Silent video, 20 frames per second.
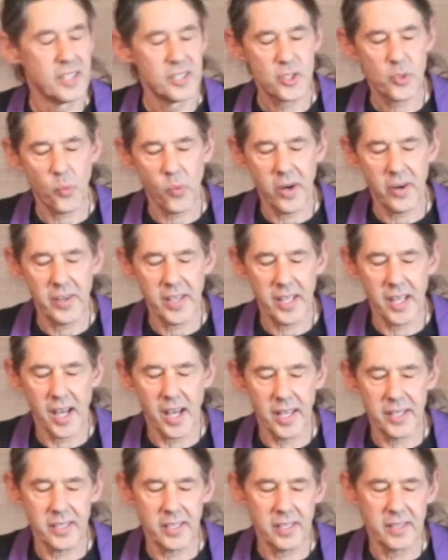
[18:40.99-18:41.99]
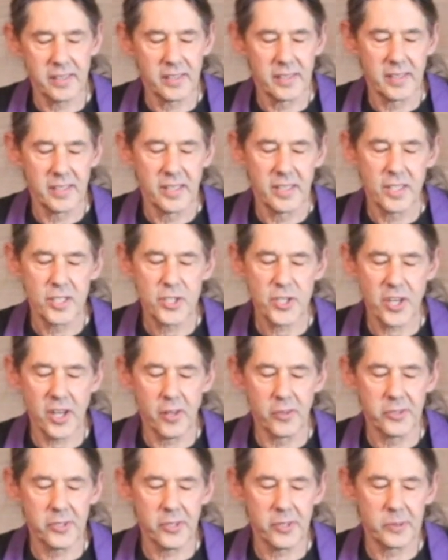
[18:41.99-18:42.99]
It's where he got
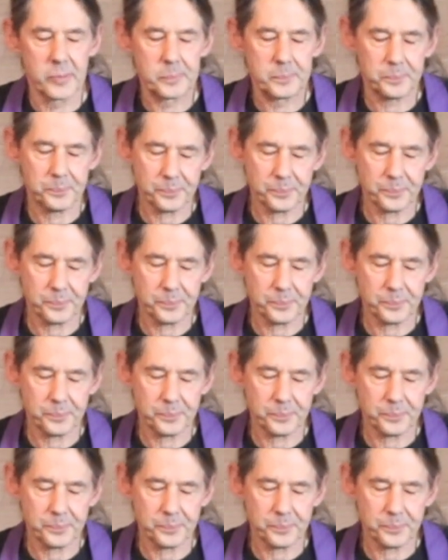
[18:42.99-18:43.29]
shelter.